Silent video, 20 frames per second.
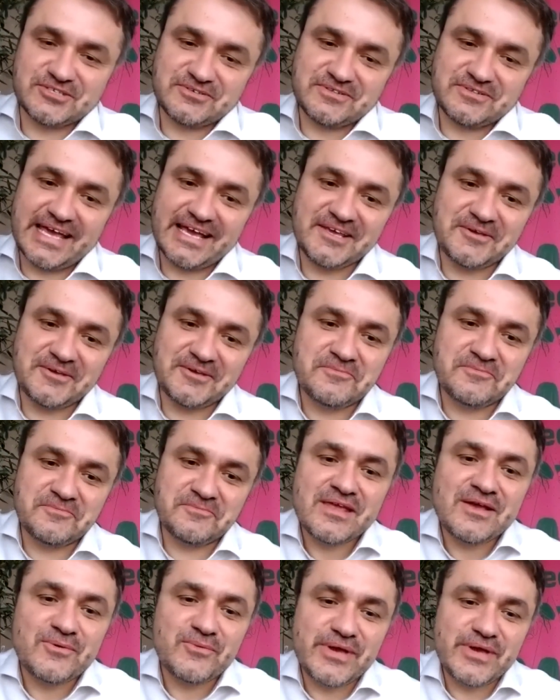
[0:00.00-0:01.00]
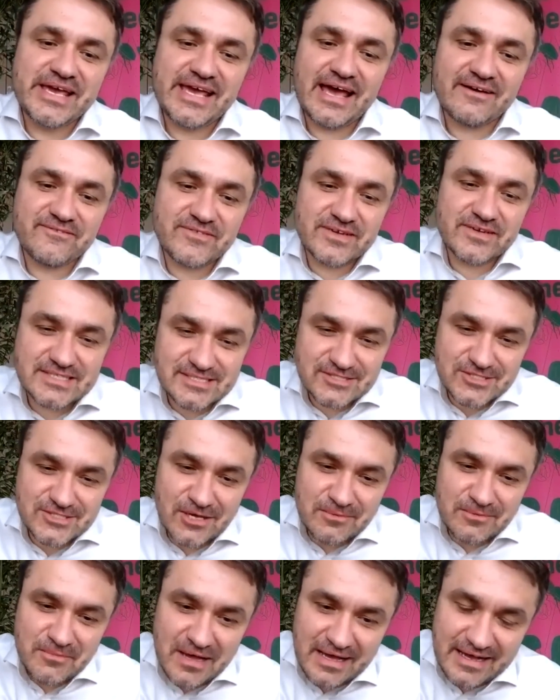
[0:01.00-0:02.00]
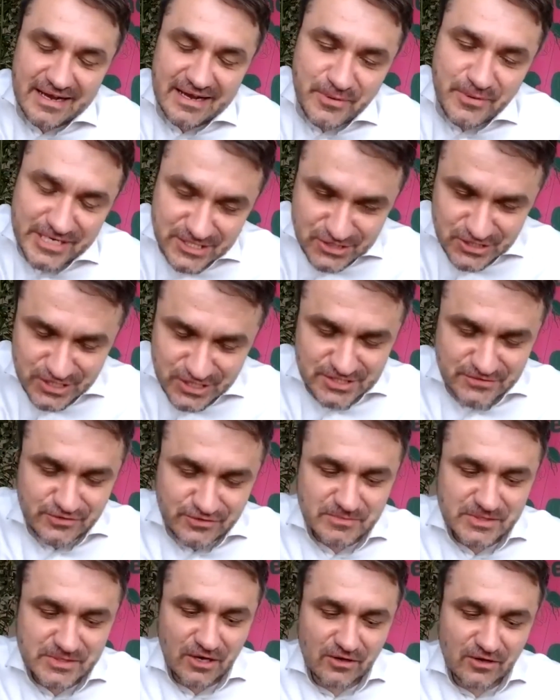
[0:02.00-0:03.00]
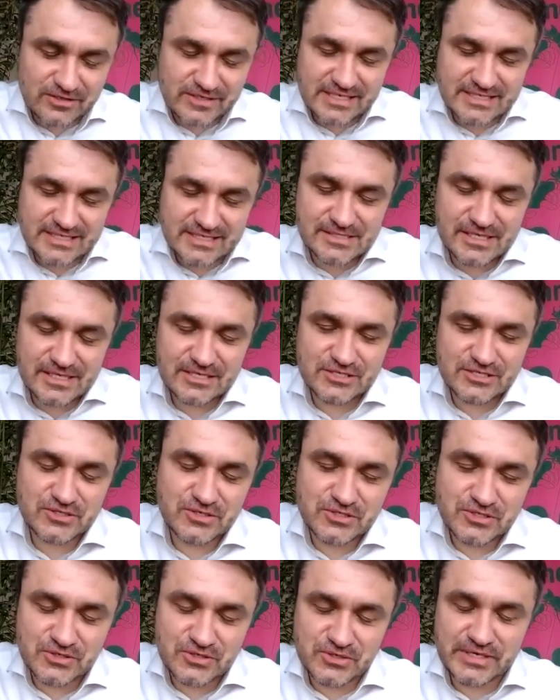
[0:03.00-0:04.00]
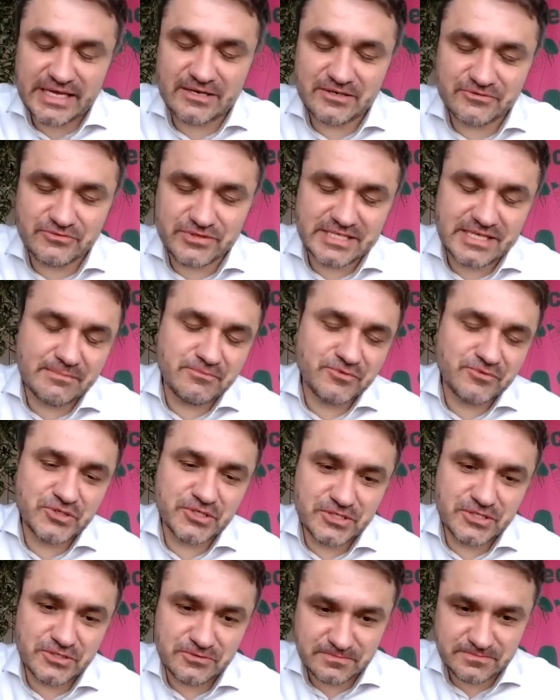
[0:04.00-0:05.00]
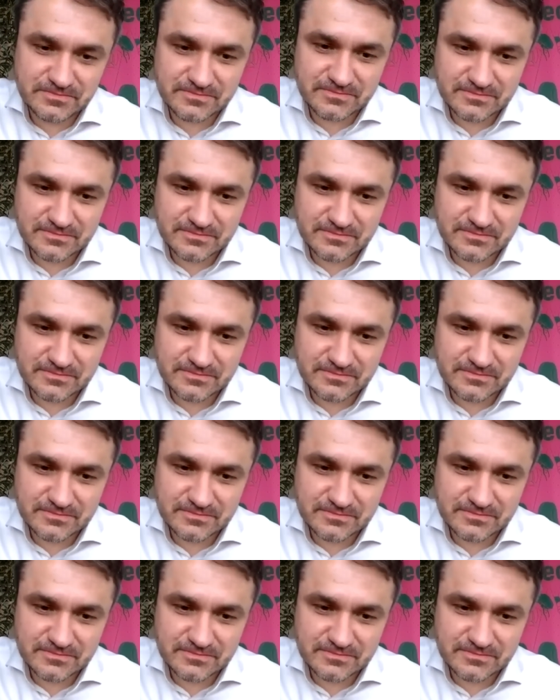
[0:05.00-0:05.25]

Thank you. We have some questions from the audience. Could I read them to you?